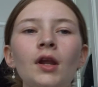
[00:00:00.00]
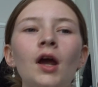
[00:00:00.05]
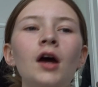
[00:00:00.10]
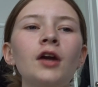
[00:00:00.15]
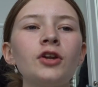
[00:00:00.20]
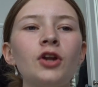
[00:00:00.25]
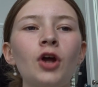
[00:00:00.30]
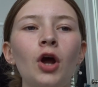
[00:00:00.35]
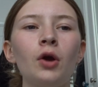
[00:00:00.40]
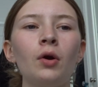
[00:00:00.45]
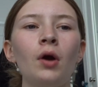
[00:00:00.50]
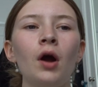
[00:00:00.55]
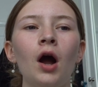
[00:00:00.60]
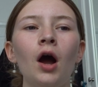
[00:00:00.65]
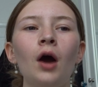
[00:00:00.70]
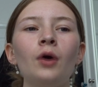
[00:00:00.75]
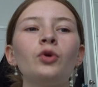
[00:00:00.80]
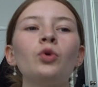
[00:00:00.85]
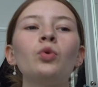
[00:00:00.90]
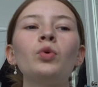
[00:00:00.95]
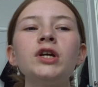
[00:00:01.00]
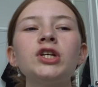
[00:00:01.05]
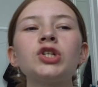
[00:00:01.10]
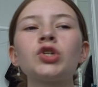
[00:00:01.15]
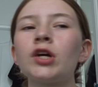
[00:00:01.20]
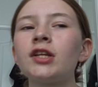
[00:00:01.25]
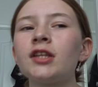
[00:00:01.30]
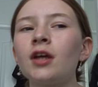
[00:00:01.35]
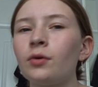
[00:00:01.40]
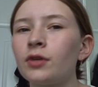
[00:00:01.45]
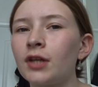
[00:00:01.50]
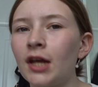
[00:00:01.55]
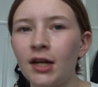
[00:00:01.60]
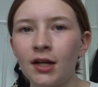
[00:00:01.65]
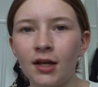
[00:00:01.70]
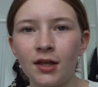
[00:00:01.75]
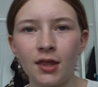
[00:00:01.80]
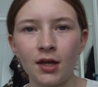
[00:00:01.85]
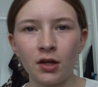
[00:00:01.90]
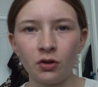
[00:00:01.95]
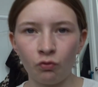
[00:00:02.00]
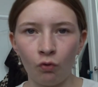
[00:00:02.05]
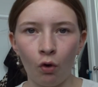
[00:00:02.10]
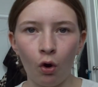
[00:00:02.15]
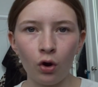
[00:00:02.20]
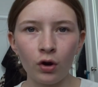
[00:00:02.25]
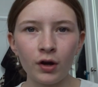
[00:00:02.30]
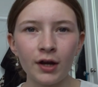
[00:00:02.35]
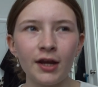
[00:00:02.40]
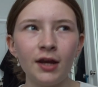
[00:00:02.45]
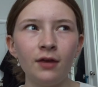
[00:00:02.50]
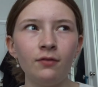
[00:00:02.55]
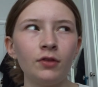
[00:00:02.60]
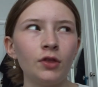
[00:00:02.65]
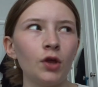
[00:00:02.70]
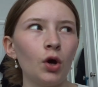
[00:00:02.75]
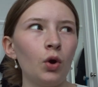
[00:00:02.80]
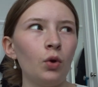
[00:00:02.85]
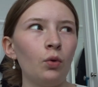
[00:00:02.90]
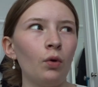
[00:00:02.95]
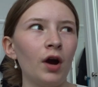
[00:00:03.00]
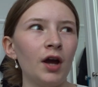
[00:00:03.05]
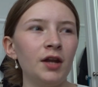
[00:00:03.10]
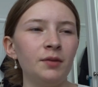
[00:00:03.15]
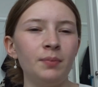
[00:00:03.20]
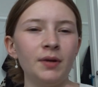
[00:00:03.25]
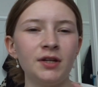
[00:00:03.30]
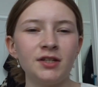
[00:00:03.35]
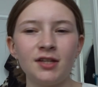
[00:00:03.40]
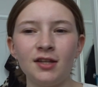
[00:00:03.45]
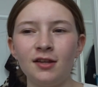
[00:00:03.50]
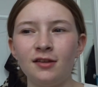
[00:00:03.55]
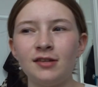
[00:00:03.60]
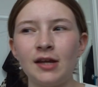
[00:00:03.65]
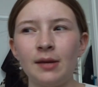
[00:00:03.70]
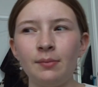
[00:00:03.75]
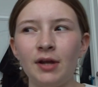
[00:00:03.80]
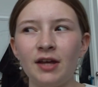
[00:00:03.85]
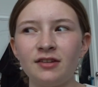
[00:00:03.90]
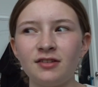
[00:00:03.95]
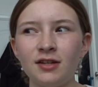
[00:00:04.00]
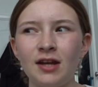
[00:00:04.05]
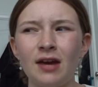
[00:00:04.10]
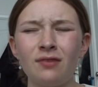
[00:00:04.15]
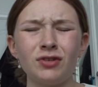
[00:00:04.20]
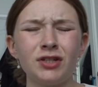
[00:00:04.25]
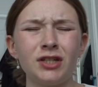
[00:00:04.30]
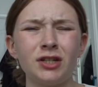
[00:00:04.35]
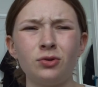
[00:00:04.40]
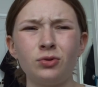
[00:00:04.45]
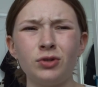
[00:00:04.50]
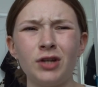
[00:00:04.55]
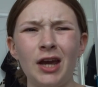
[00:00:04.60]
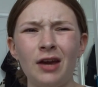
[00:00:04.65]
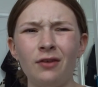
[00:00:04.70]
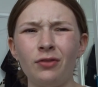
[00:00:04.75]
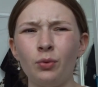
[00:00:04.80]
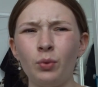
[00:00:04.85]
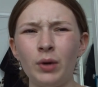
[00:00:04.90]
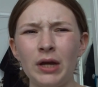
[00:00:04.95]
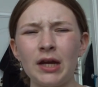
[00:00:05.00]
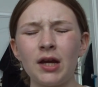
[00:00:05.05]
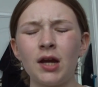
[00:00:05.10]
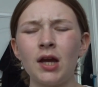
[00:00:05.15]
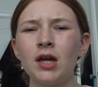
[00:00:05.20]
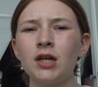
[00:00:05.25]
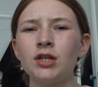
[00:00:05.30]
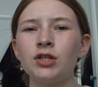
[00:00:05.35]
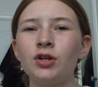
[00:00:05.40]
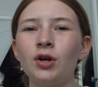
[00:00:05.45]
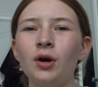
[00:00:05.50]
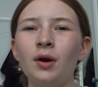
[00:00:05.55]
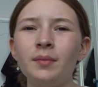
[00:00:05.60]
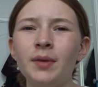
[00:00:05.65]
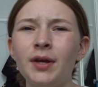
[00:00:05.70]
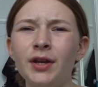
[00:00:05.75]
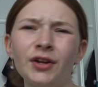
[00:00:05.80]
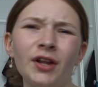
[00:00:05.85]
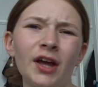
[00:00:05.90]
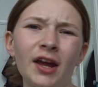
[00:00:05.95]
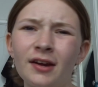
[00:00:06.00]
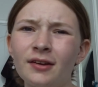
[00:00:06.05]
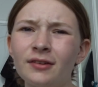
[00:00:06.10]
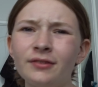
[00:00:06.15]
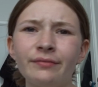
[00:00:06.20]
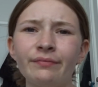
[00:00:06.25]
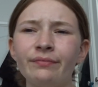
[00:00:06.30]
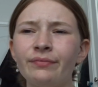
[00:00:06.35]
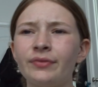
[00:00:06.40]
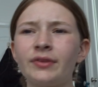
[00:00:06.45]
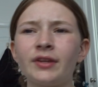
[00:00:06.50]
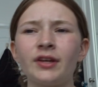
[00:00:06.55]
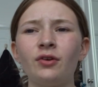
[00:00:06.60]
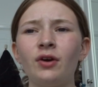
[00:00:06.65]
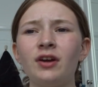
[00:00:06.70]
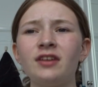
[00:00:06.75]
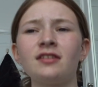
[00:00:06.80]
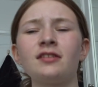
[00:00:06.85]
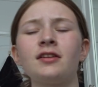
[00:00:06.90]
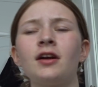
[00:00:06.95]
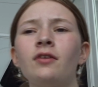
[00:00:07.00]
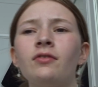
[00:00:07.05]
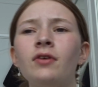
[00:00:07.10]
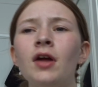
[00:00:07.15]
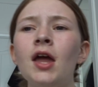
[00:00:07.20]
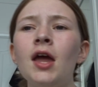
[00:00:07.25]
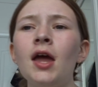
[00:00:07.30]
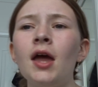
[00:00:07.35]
I don't know. I would always stress that I was getting things wrong, even though I'd been to the same lesson every single day of the week. Do you know what I mean? Like, crazy stuff.